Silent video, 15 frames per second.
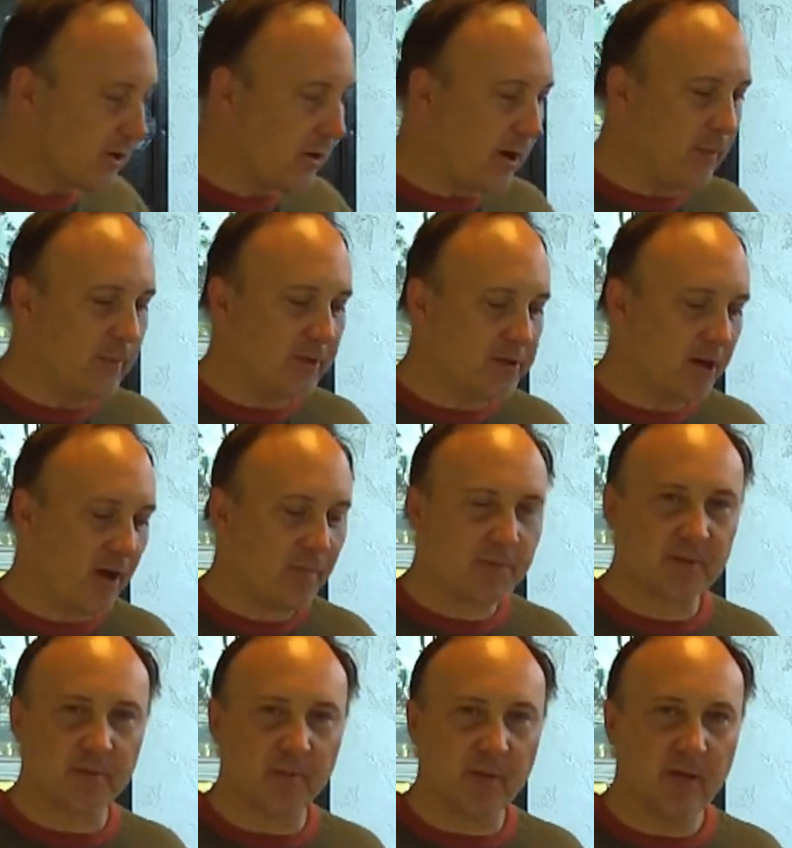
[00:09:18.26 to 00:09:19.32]
So I'm going to
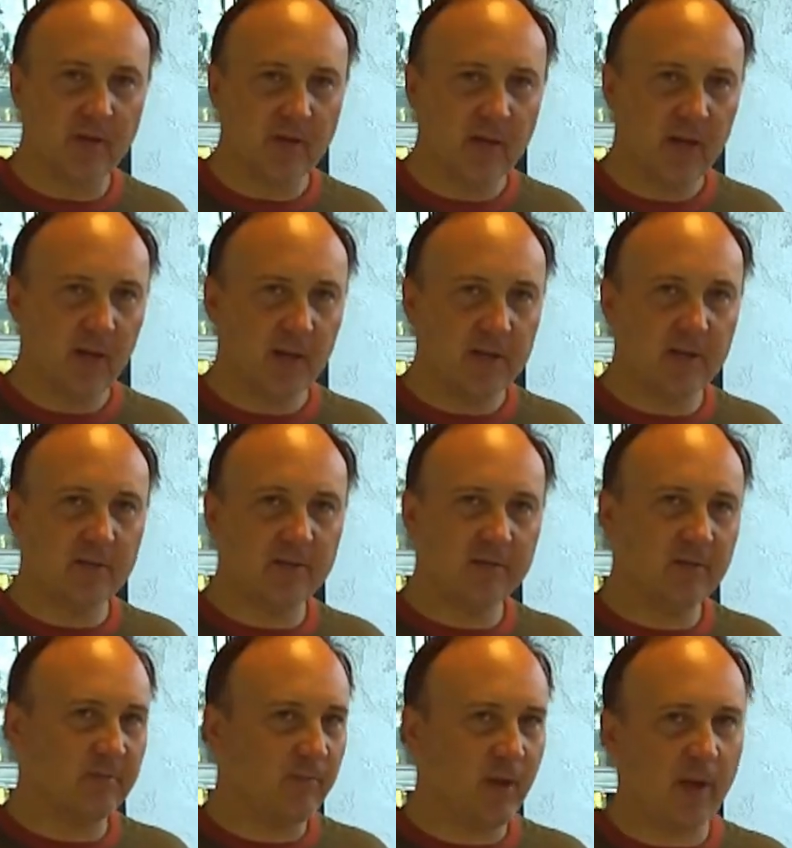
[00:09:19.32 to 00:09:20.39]
chop some
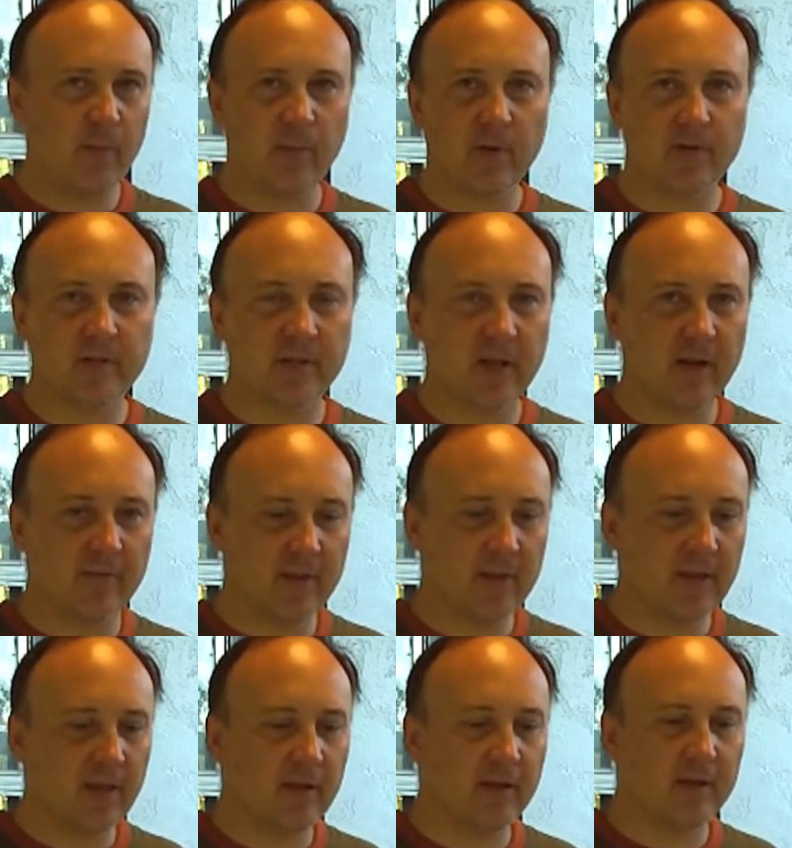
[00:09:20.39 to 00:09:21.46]
onions, some peppers, get
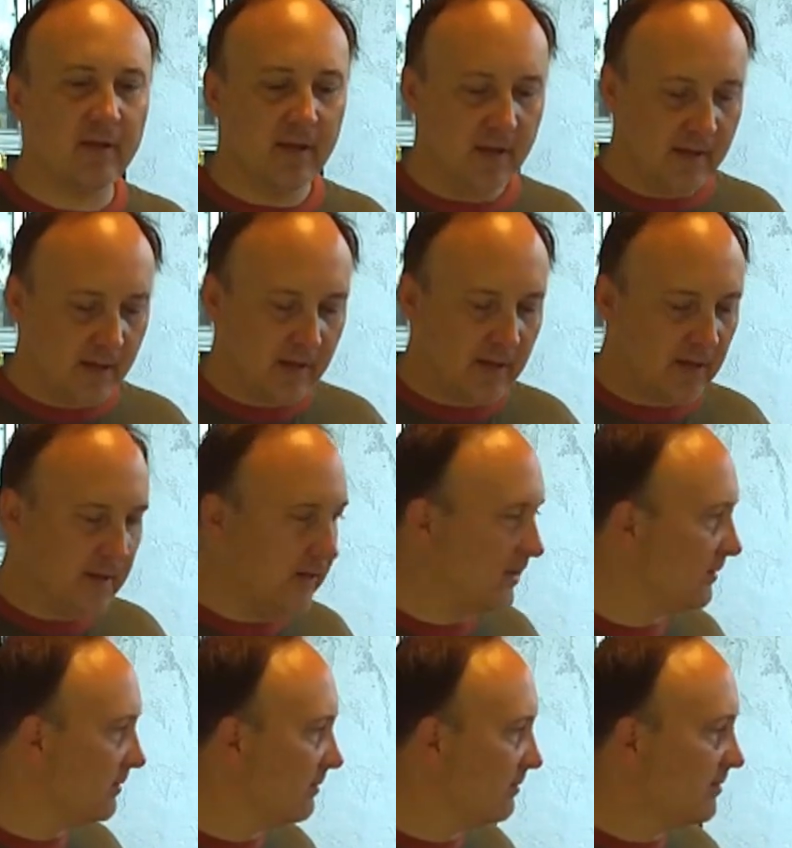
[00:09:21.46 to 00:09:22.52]
everything in.
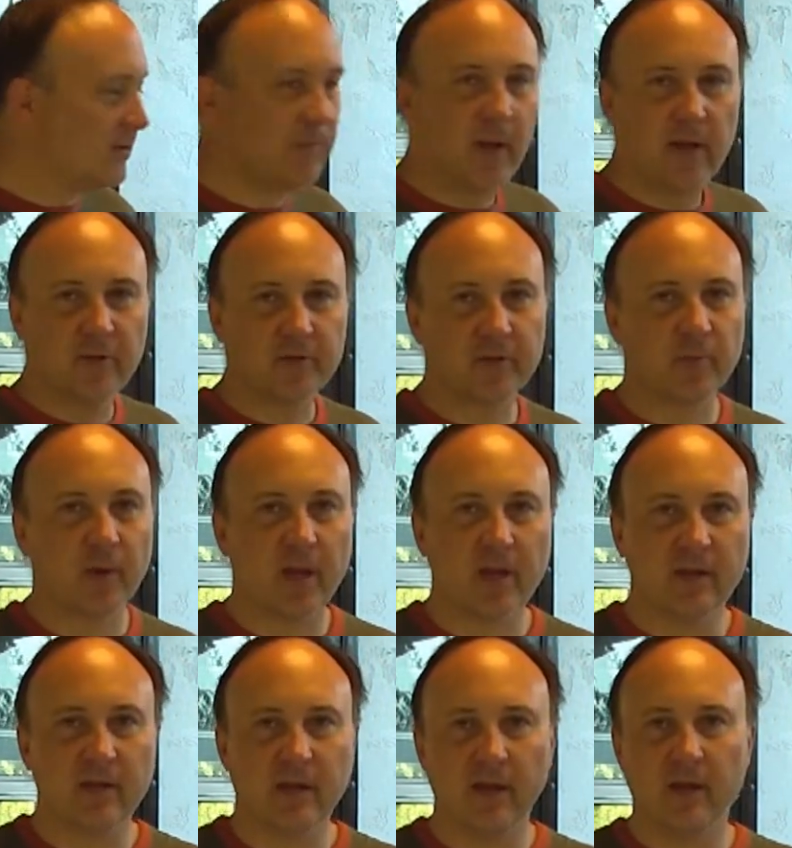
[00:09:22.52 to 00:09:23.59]
Tomatoes are
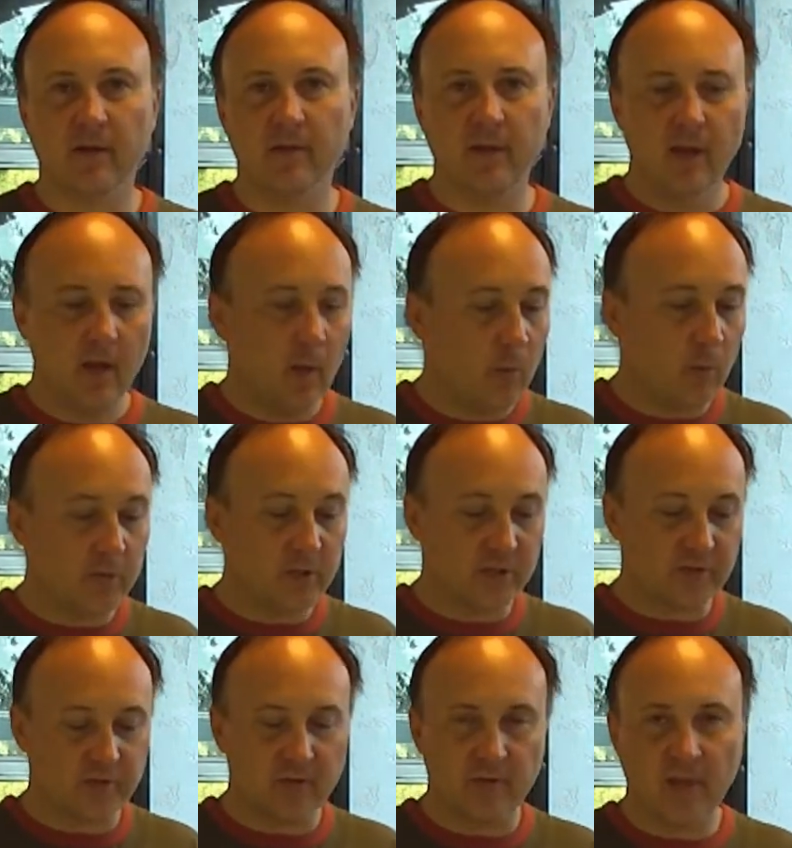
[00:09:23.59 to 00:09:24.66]
breaking down. We'll
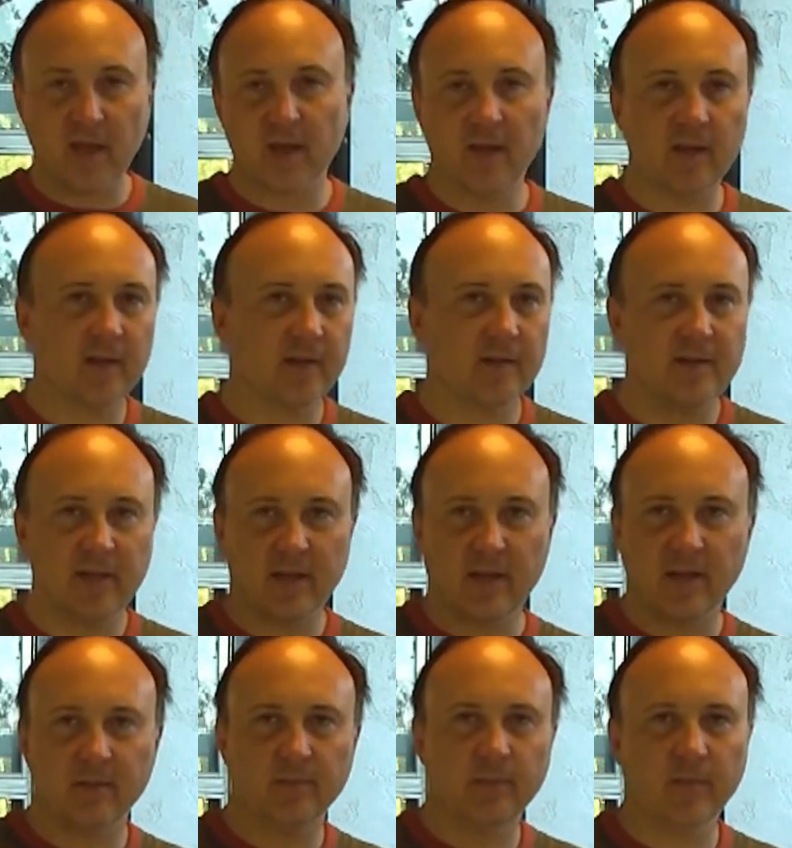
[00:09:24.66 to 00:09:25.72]
just throw that in as
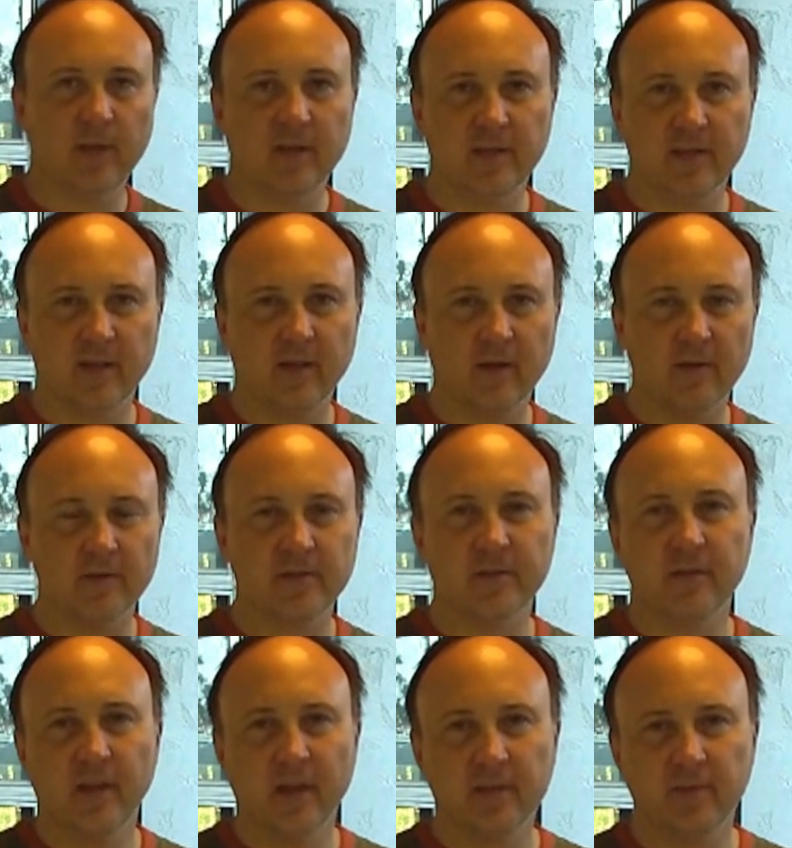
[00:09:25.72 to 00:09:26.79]
it goes, as we
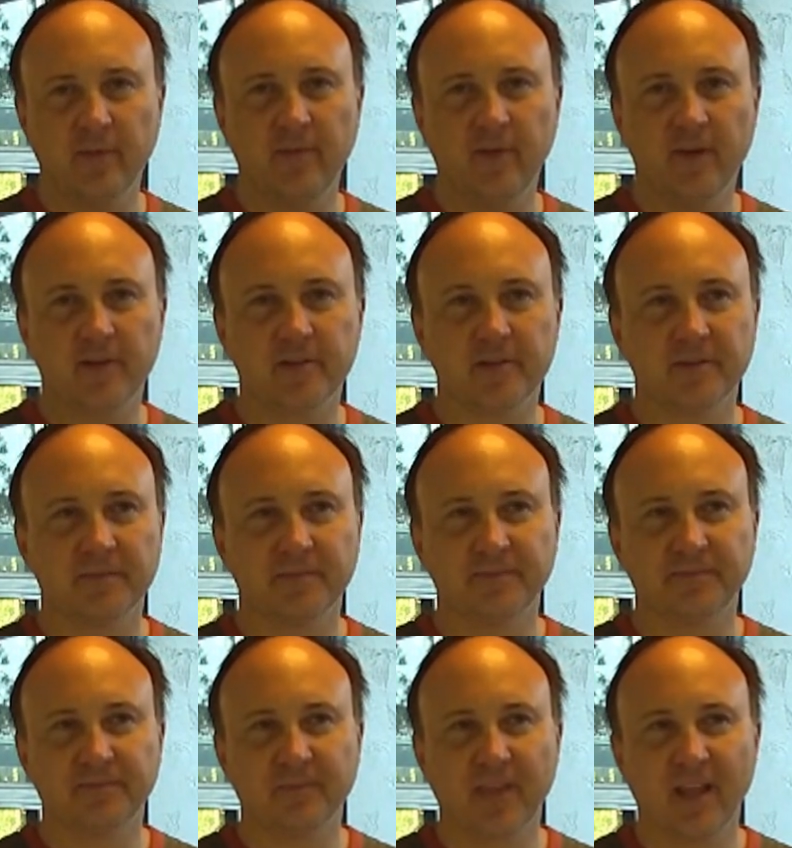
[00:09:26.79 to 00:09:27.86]
finish.
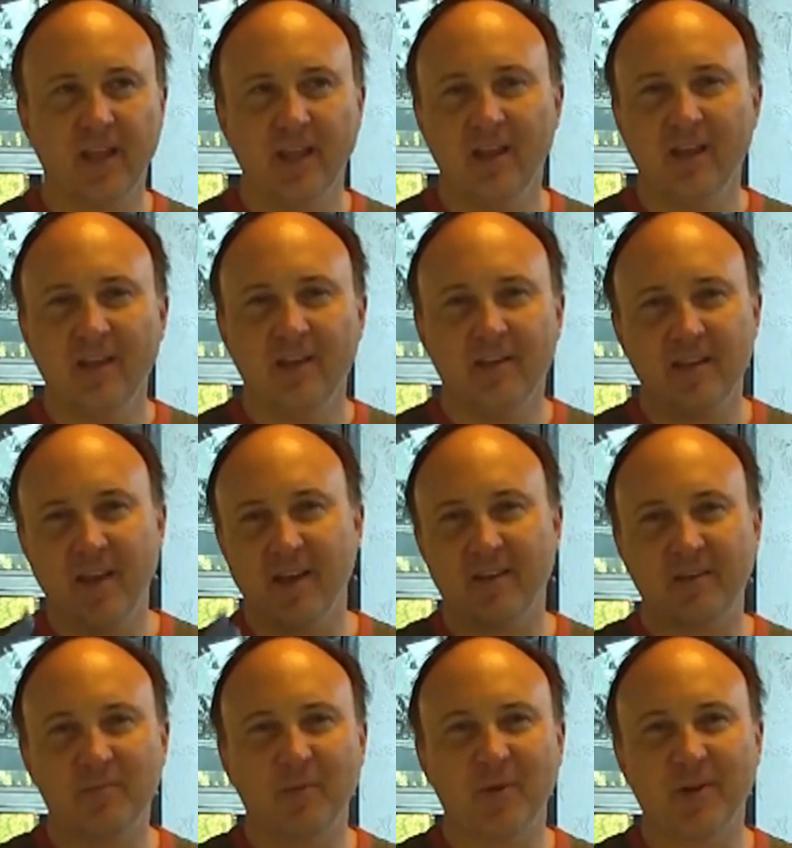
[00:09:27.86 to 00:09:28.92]
Yeah,
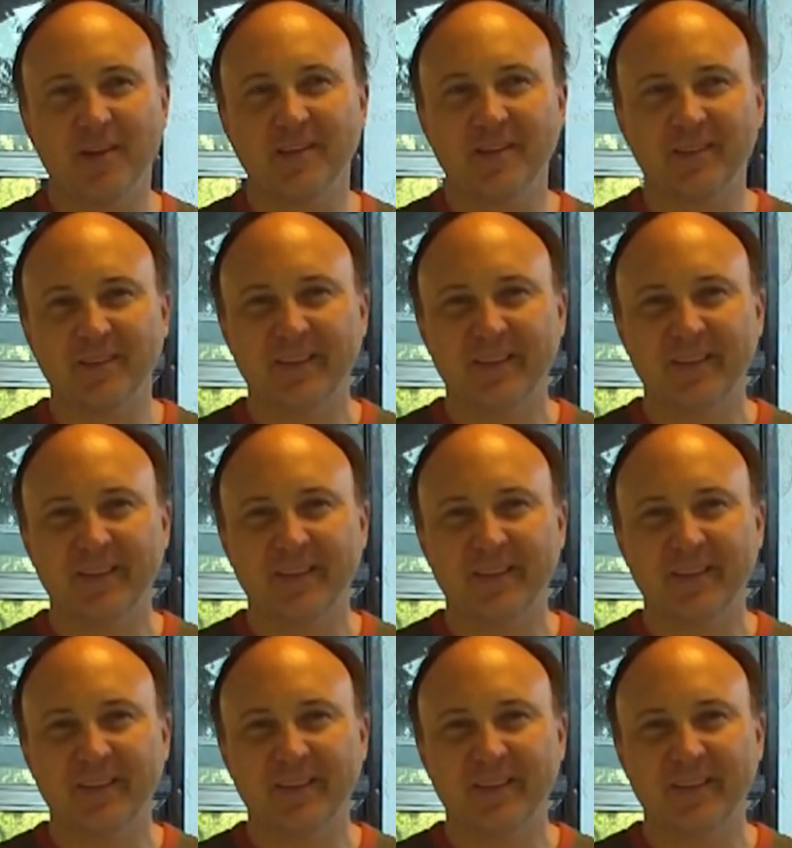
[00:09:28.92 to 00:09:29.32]
good morning.